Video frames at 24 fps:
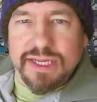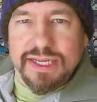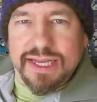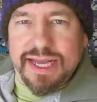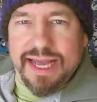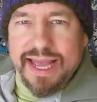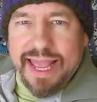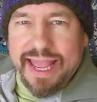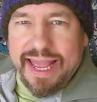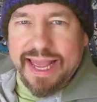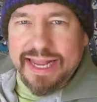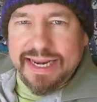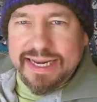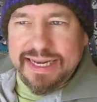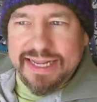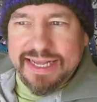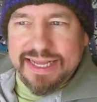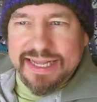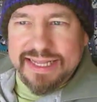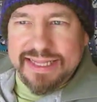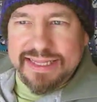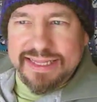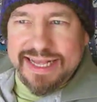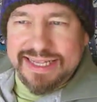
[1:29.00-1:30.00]
And
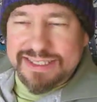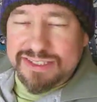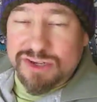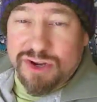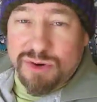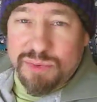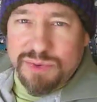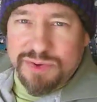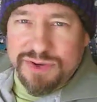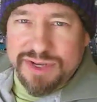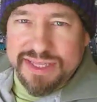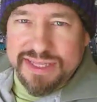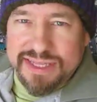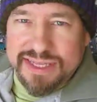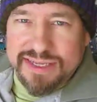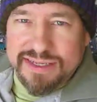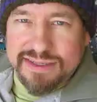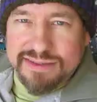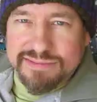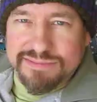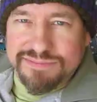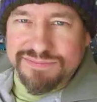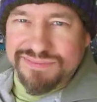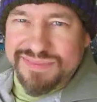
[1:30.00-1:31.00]
that's not really
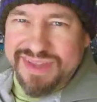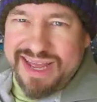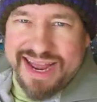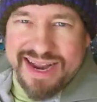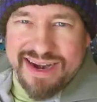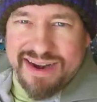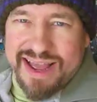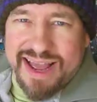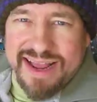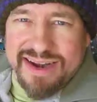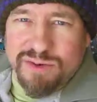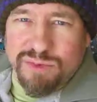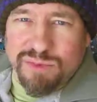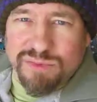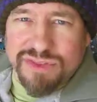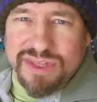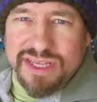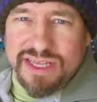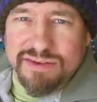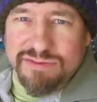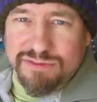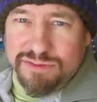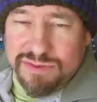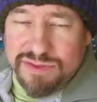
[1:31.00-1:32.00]
I don't
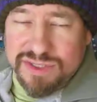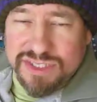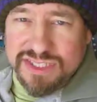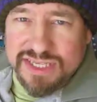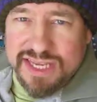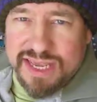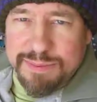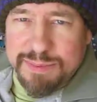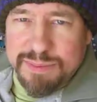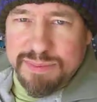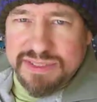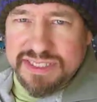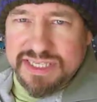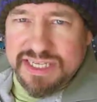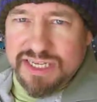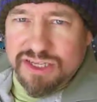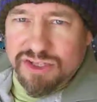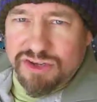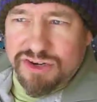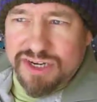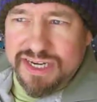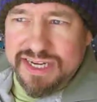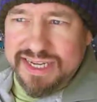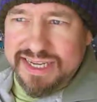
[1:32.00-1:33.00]
think for this game in
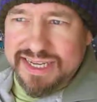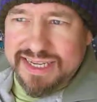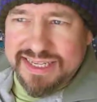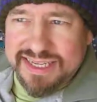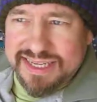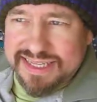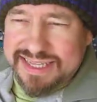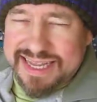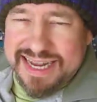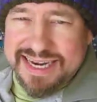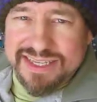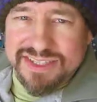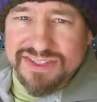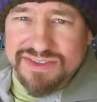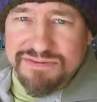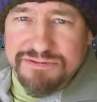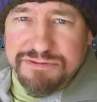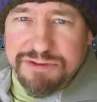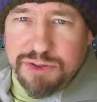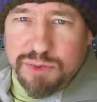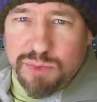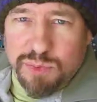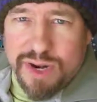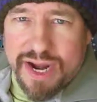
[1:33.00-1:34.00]
particular that doesn't
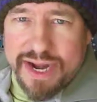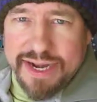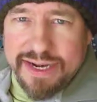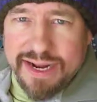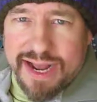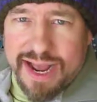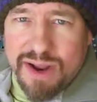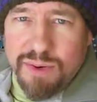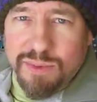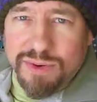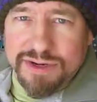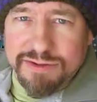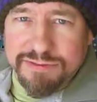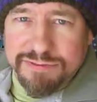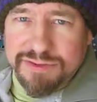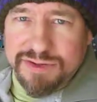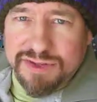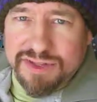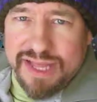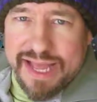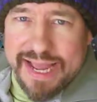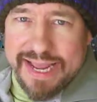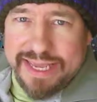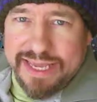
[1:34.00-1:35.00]
feel right. I want to feel
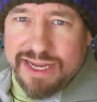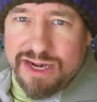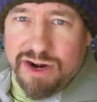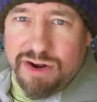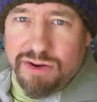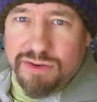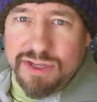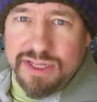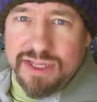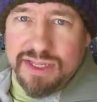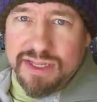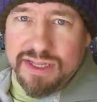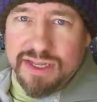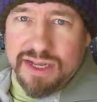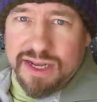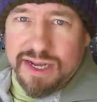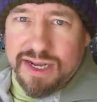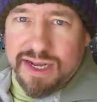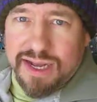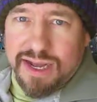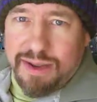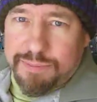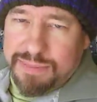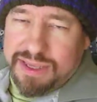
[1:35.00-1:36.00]
like,
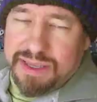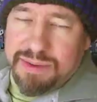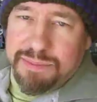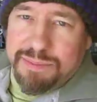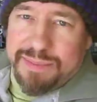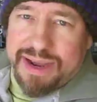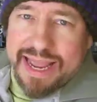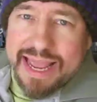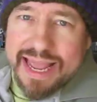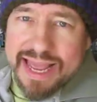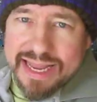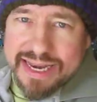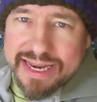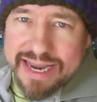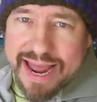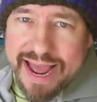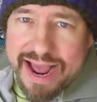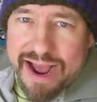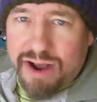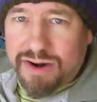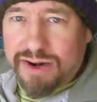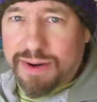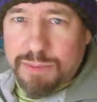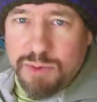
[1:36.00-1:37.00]
I'm keeping my head
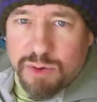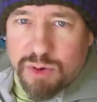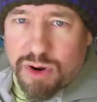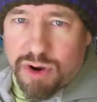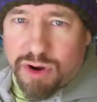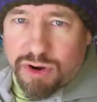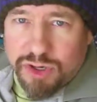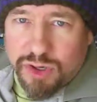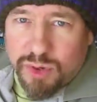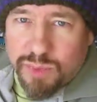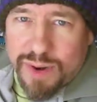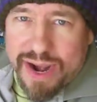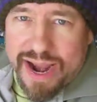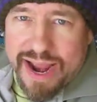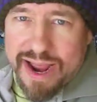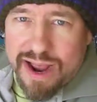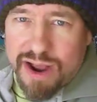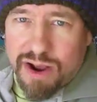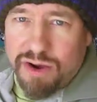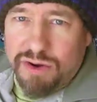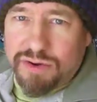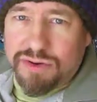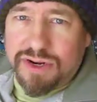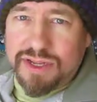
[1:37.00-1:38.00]
down, I'm crawling
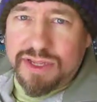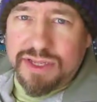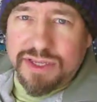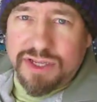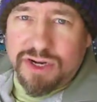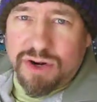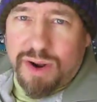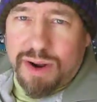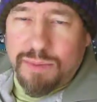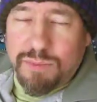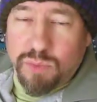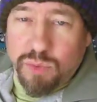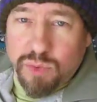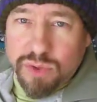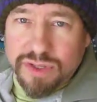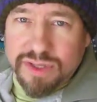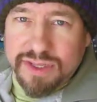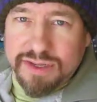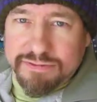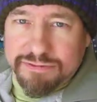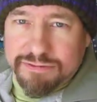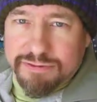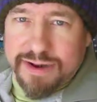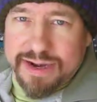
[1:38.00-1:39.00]
around, I'm
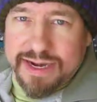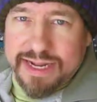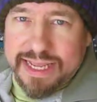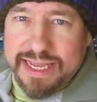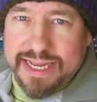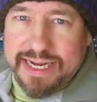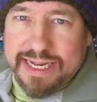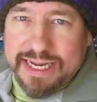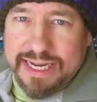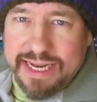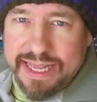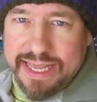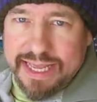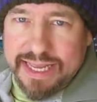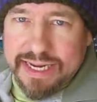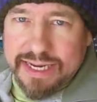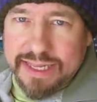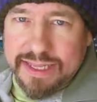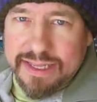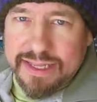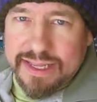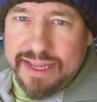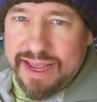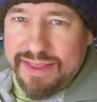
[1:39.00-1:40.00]
really afraid of getting hit.
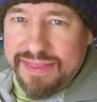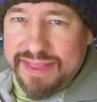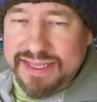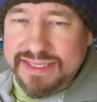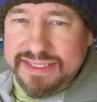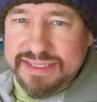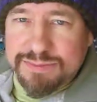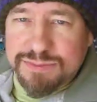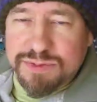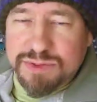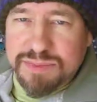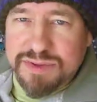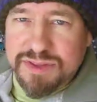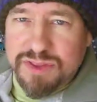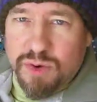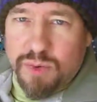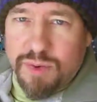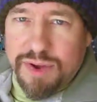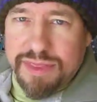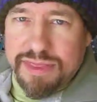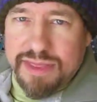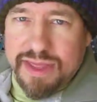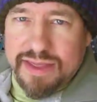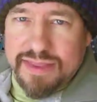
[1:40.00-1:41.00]
And that seems to be the
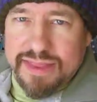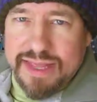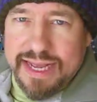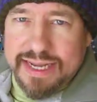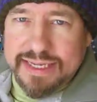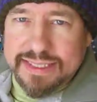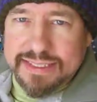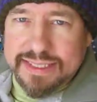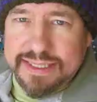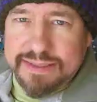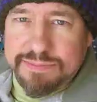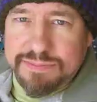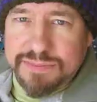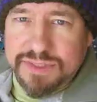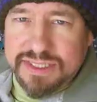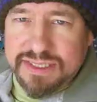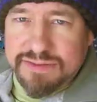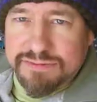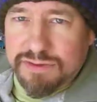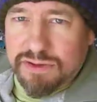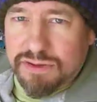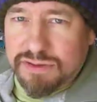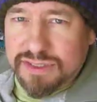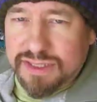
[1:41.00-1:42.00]
only thing that the
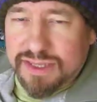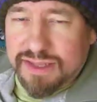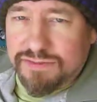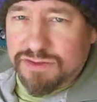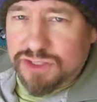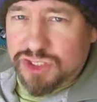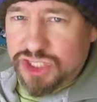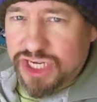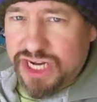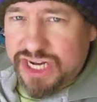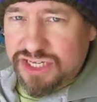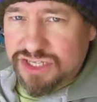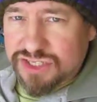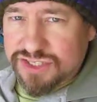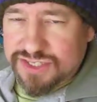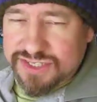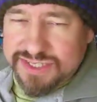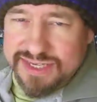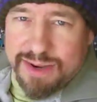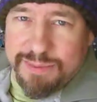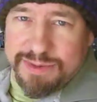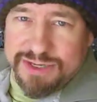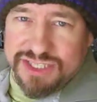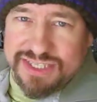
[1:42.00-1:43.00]
difficulty level changes, is
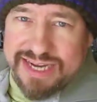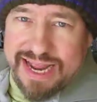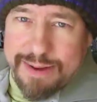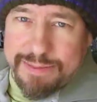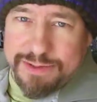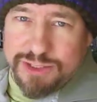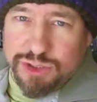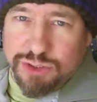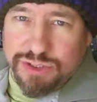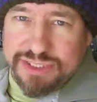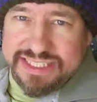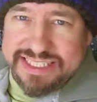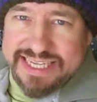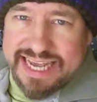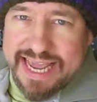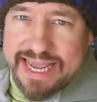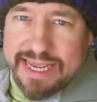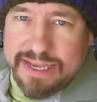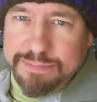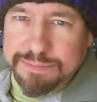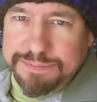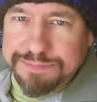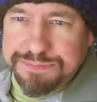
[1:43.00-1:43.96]
how much damage you can take.